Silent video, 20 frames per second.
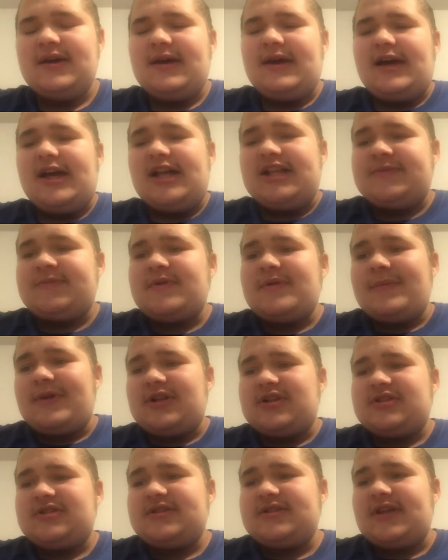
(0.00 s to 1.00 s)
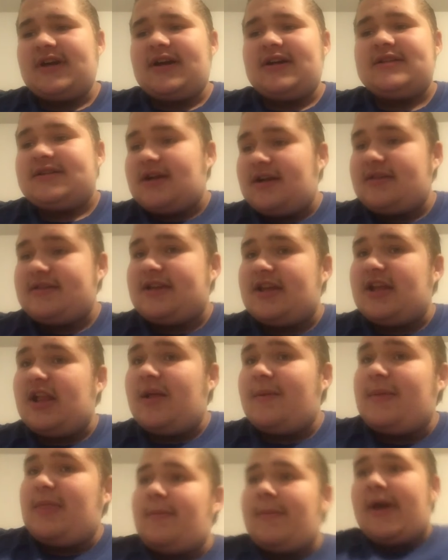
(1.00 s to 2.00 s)
it's pretty much like a
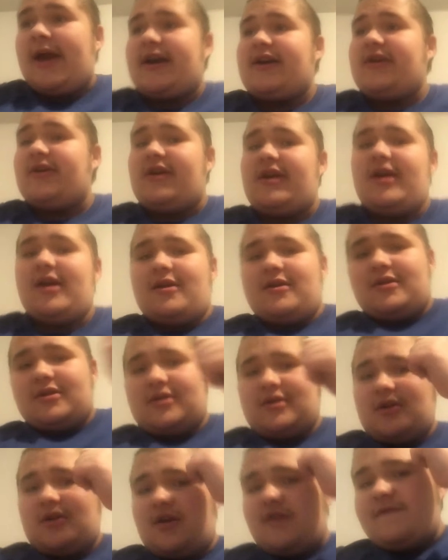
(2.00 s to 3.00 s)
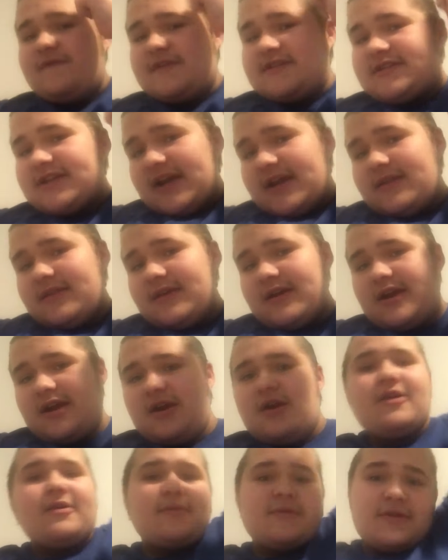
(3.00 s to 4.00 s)
ducktail in the back of your hair. You curve the side of the
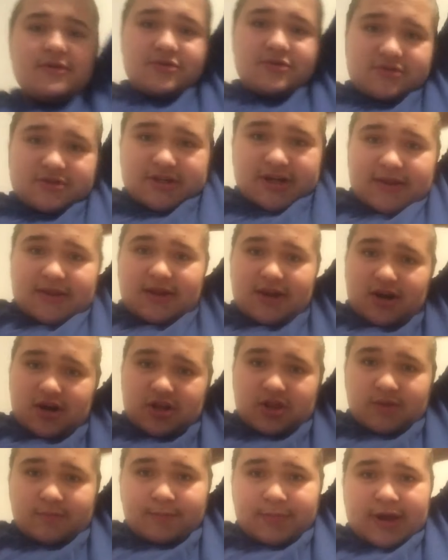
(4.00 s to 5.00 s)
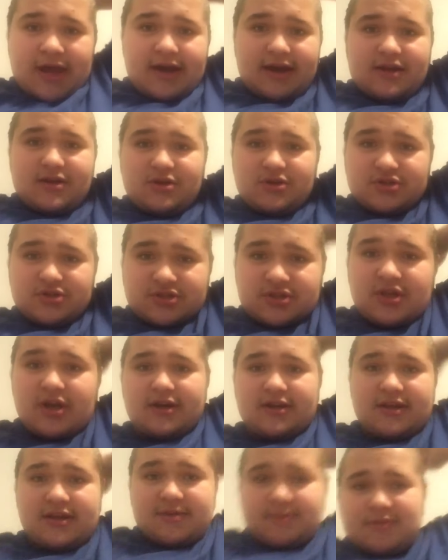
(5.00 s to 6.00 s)
hair on the other side of the hair to the back, and you just
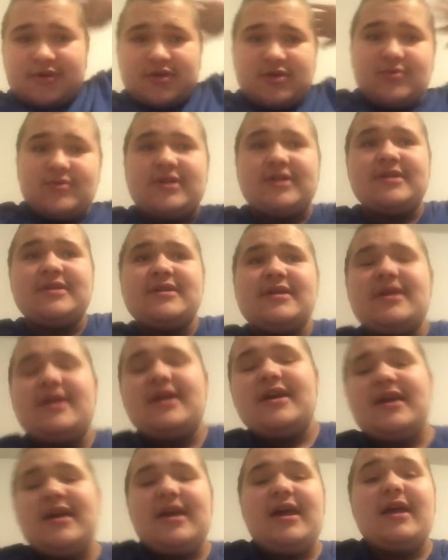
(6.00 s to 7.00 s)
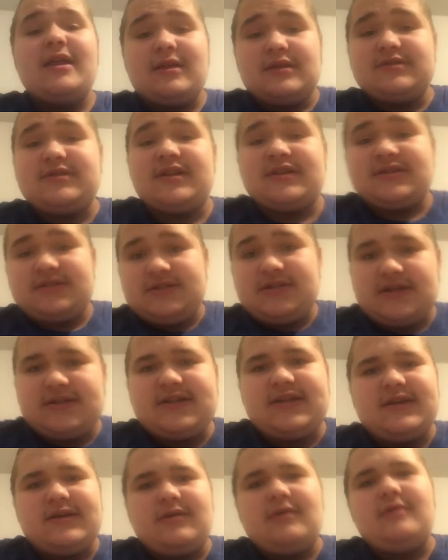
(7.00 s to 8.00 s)
tuck it in between, and it looks like a
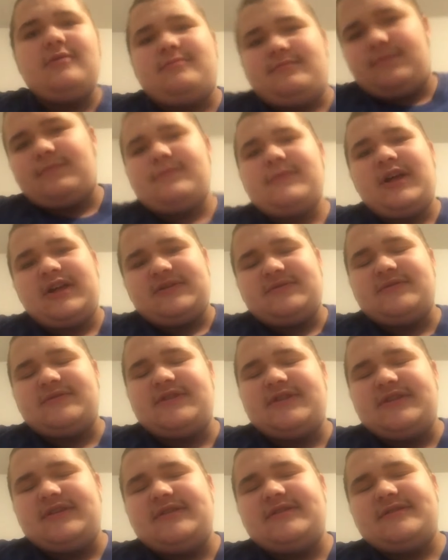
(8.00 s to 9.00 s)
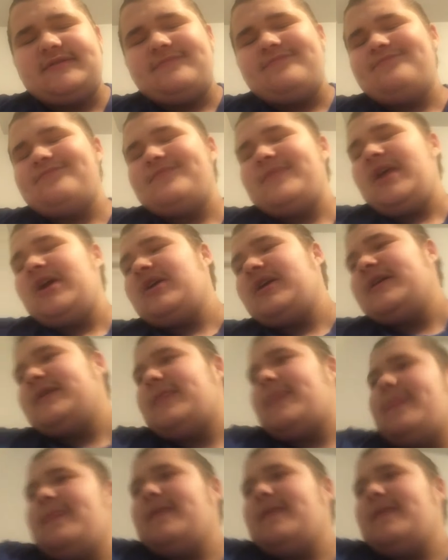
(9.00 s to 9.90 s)
ducktail. That's what it is, alright?